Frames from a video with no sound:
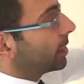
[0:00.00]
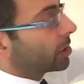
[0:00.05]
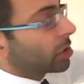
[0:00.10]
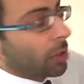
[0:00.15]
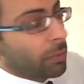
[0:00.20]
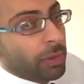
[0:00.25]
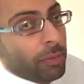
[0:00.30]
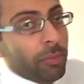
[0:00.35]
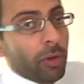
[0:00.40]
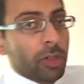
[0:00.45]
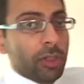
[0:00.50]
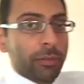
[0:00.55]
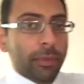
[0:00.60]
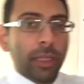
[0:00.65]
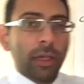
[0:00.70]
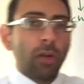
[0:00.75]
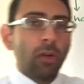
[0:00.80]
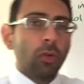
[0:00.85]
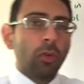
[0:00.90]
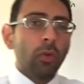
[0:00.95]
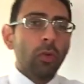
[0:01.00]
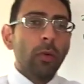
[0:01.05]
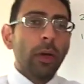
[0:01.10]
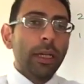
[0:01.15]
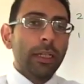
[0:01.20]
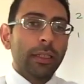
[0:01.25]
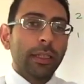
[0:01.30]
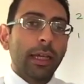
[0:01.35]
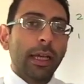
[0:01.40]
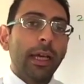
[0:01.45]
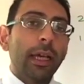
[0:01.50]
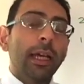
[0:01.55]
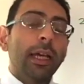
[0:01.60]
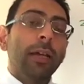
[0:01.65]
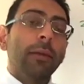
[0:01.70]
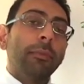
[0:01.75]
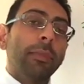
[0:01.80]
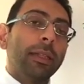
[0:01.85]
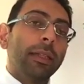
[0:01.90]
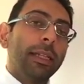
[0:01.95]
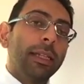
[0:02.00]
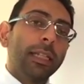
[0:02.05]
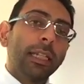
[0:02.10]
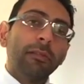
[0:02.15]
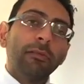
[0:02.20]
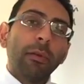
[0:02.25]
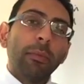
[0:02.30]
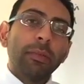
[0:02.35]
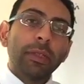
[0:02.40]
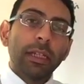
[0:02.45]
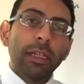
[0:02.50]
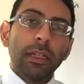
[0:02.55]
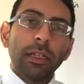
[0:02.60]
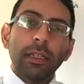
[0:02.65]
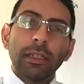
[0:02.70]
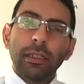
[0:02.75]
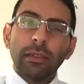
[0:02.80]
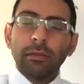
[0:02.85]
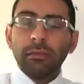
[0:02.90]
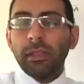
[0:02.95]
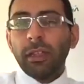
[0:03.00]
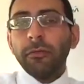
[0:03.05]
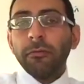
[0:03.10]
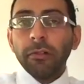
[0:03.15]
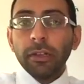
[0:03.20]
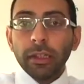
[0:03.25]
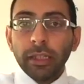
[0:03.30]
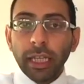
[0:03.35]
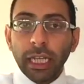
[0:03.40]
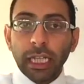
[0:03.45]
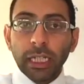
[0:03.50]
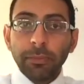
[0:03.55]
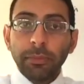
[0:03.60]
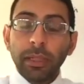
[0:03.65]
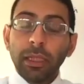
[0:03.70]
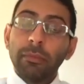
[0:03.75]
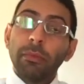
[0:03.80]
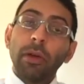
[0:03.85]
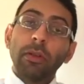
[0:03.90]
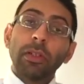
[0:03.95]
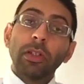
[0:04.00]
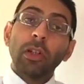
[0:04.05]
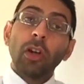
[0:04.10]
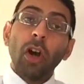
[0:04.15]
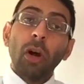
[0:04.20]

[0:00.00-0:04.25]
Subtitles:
to the top and bottom, they're not always there, but these can represent different things, but most